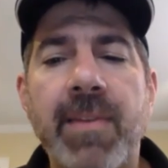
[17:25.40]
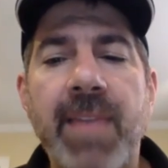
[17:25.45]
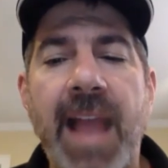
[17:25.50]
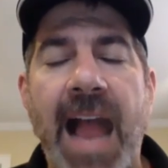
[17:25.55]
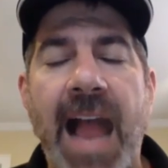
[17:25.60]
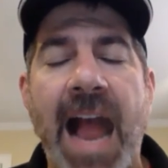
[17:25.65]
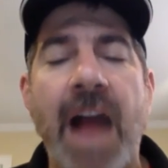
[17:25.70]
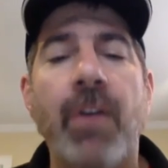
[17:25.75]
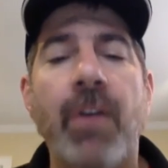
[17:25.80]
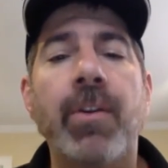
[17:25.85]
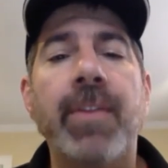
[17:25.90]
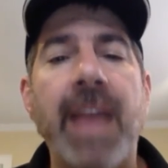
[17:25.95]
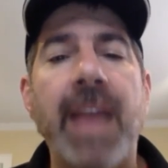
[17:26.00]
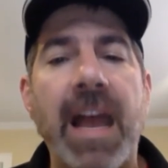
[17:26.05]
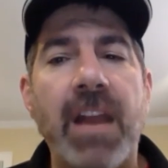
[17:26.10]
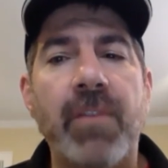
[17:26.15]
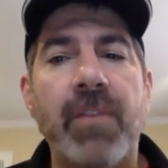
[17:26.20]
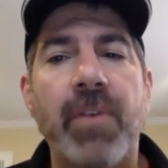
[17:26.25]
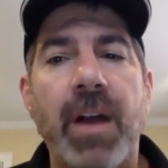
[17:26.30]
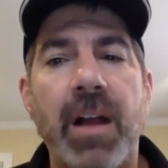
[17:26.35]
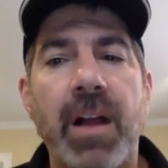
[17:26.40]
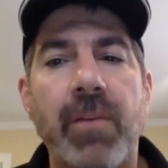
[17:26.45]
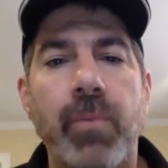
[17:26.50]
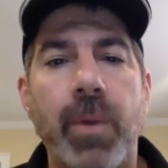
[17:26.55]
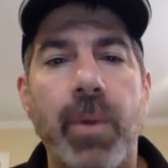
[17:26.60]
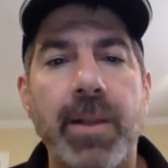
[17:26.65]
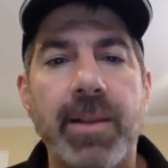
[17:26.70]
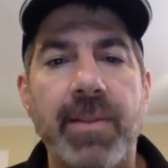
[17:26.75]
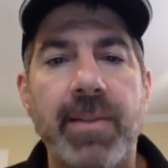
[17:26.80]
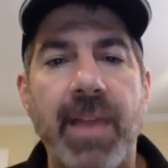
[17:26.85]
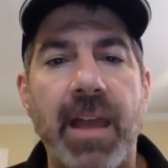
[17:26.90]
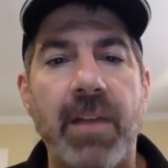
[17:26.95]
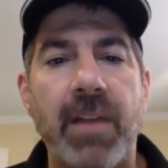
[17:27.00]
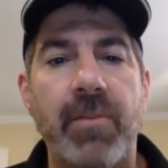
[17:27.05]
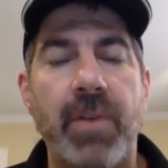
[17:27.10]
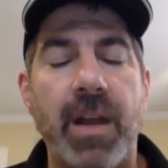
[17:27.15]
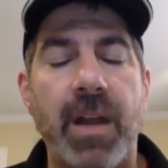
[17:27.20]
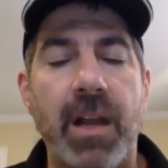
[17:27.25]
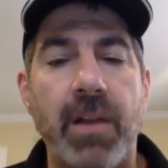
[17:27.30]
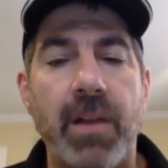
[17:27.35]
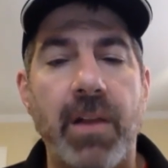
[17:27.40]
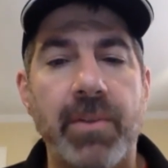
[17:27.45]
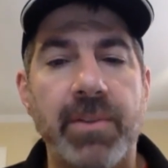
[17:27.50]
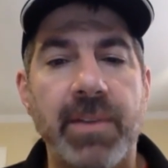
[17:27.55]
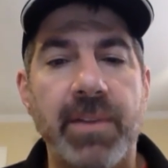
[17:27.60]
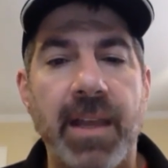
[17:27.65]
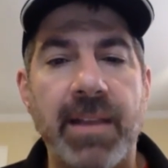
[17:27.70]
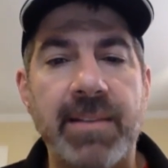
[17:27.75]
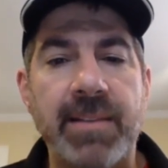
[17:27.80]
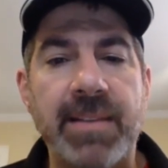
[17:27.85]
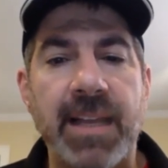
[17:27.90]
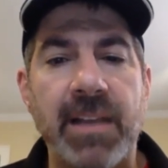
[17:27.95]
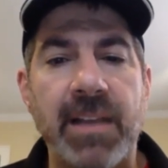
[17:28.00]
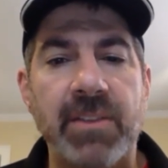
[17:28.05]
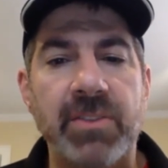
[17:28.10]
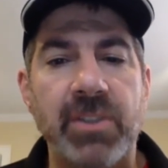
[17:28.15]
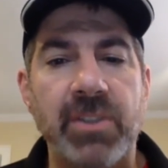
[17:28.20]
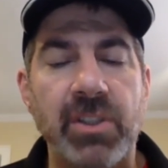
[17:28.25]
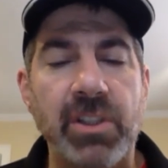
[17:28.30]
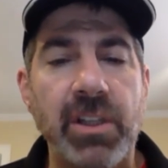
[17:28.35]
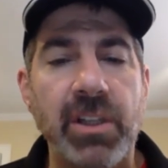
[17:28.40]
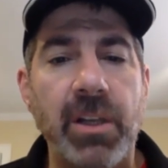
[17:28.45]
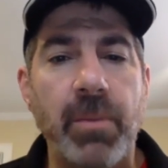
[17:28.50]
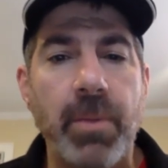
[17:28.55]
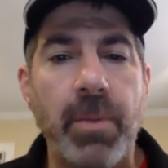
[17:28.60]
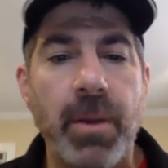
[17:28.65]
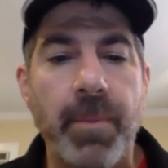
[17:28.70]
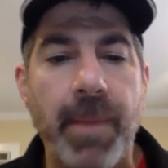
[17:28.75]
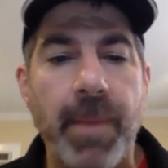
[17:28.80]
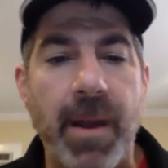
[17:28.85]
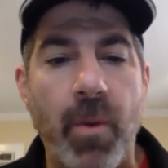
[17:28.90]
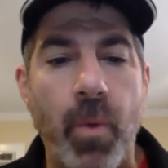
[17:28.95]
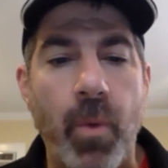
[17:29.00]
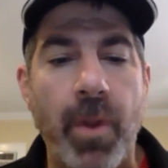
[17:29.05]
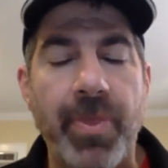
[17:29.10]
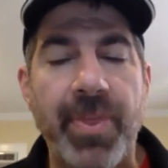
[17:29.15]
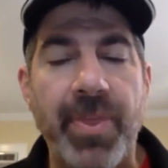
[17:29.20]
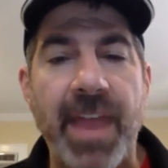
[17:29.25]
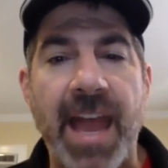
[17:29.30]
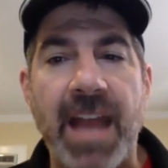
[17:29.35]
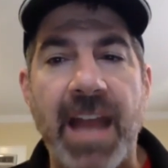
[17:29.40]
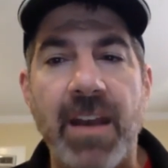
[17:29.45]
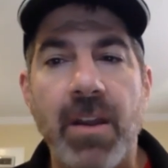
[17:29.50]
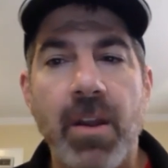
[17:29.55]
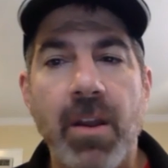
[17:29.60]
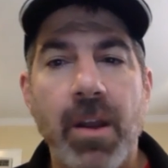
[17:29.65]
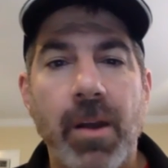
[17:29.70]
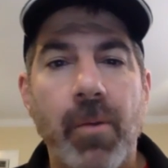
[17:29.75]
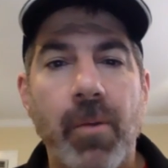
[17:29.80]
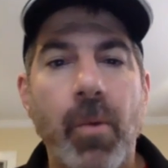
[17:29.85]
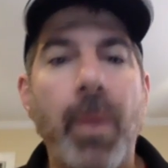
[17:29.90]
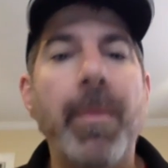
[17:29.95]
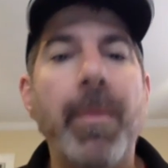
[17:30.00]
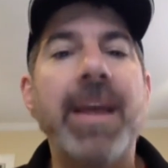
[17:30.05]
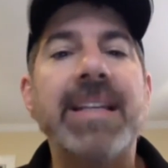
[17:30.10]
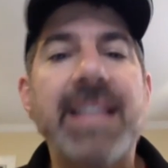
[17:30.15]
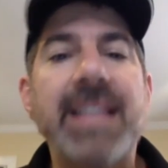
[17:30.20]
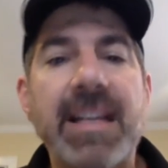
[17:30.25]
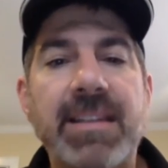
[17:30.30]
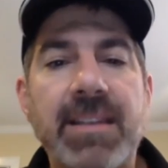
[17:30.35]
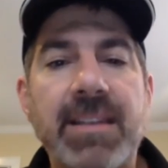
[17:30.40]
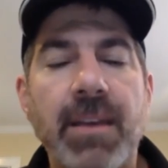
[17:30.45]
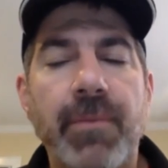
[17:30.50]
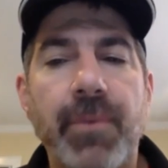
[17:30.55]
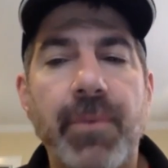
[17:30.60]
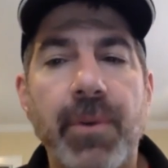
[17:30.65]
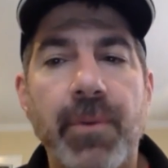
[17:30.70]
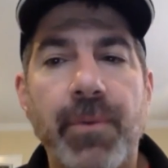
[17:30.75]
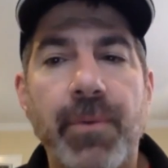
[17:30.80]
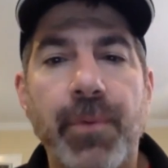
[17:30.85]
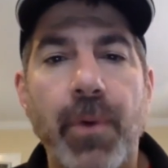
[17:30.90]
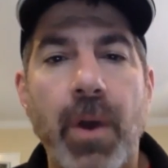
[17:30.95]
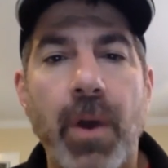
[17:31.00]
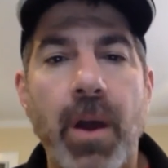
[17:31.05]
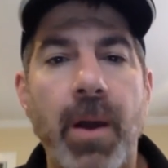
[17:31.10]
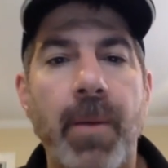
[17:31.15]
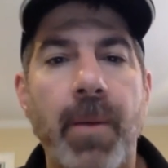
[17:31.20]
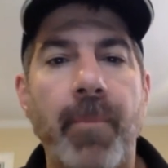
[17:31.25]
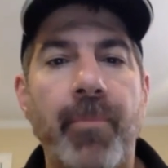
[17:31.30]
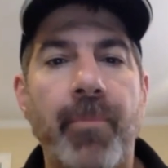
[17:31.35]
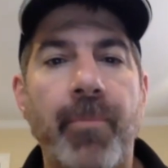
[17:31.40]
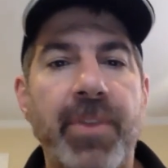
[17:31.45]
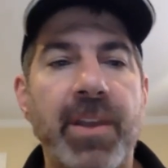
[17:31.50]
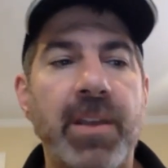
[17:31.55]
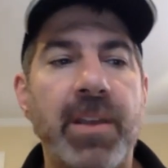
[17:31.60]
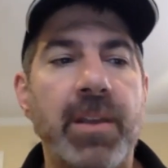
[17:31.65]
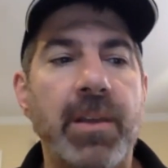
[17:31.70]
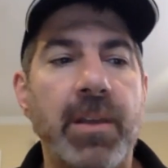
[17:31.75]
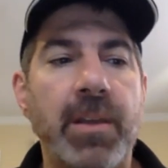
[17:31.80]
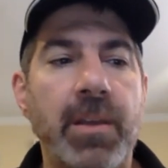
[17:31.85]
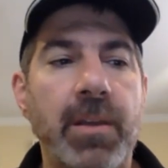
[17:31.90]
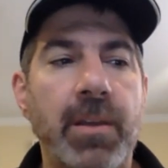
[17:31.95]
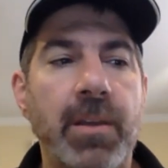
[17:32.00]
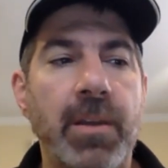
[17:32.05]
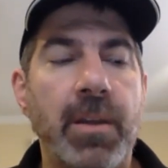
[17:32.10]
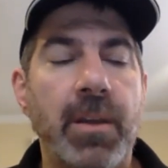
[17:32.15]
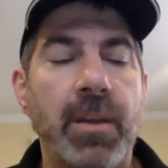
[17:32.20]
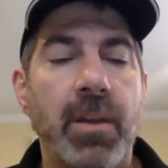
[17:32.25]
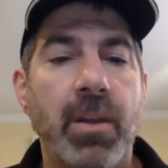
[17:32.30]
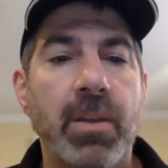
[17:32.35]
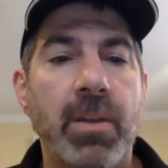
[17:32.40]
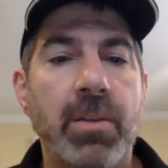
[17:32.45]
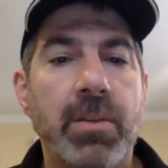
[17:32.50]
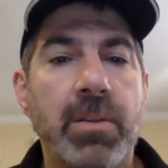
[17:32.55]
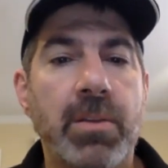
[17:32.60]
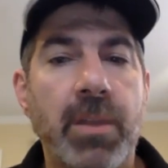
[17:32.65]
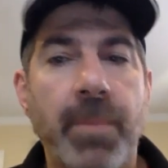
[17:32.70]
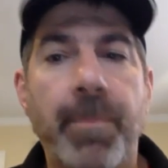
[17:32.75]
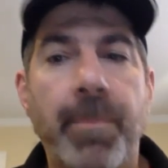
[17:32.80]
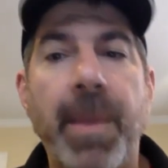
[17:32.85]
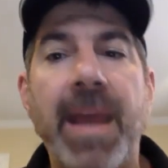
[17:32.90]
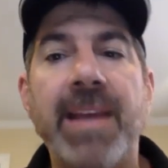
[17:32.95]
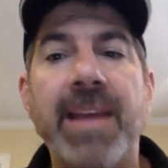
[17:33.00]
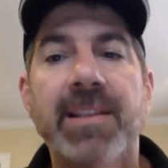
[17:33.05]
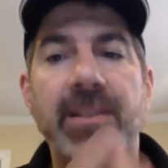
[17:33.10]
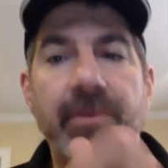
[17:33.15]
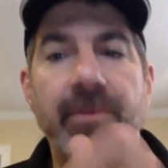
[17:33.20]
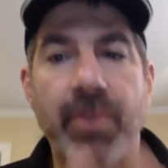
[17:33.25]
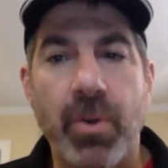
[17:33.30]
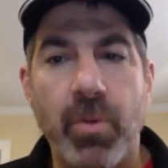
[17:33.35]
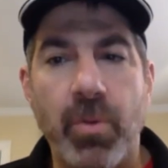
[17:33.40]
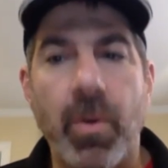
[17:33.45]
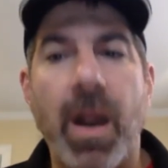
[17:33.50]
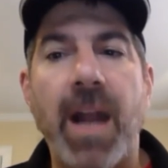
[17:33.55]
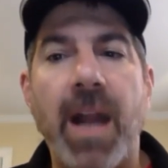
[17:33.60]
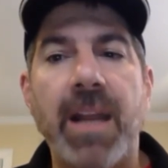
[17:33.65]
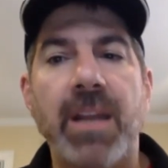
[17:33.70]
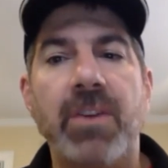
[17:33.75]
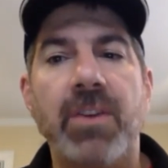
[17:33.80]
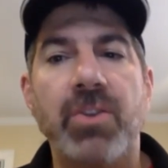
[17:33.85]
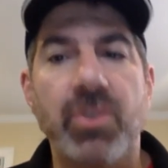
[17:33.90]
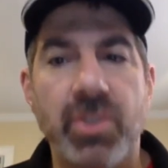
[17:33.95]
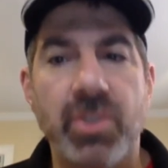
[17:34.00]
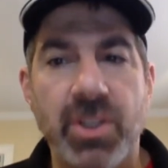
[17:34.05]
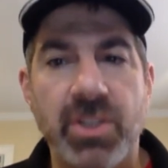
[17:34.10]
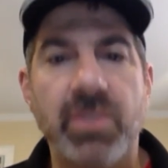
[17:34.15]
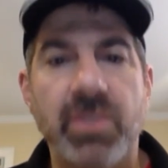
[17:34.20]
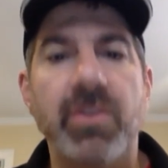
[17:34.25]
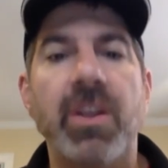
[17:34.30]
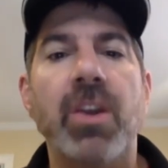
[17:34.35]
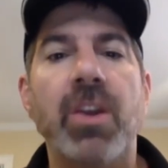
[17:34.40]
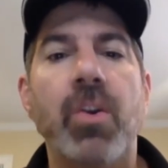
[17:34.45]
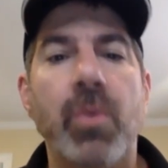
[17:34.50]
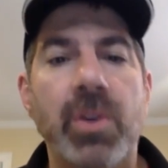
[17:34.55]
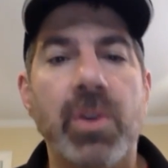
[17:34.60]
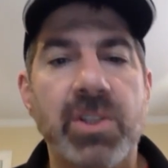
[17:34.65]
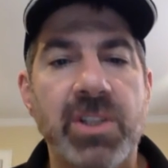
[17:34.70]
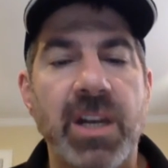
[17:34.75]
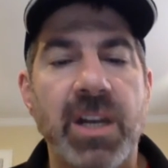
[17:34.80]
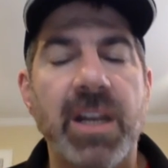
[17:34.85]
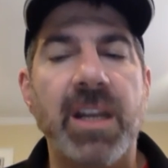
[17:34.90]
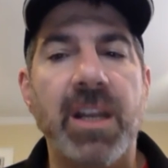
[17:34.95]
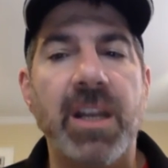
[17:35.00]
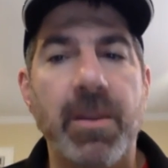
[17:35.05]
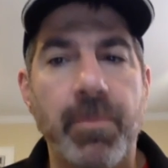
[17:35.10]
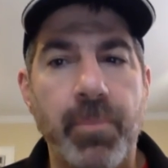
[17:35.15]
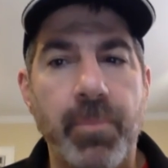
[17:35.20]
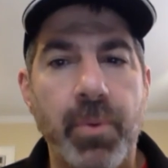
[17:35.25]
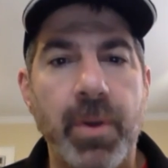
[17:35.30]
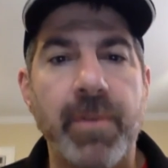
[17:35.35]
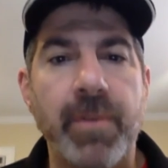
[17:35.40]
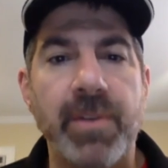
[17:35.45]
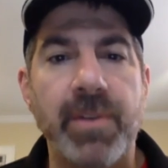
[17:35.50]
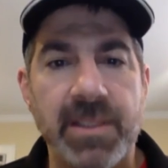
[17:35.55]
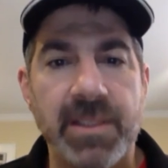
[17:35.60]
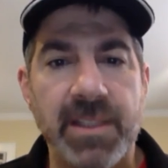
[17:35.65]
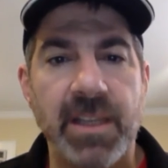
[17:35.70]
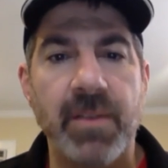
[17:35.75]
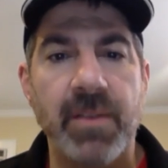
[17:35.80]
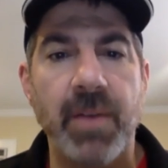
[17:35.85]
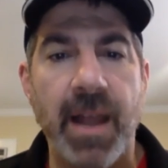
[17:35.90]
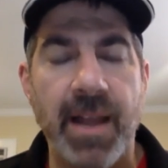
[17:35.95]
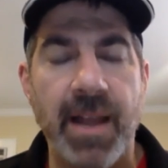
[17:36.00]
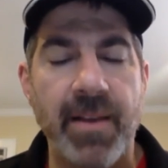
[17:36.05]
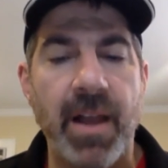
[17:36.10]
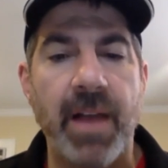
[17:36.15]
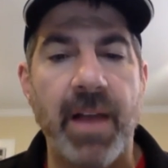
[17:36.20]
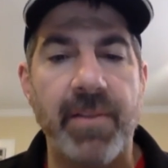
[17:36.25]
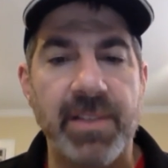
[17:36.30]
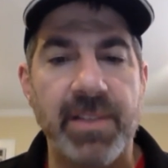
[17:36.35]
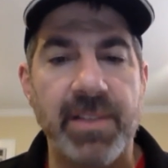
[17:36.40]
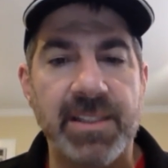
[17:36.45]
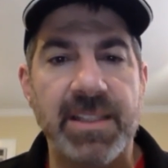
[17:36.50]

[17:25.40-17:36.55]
How did that evolve? When did that evolve? And tell us a little bit about what makes that different from the base of karate and jujitsu that you were studying previously. Obviously.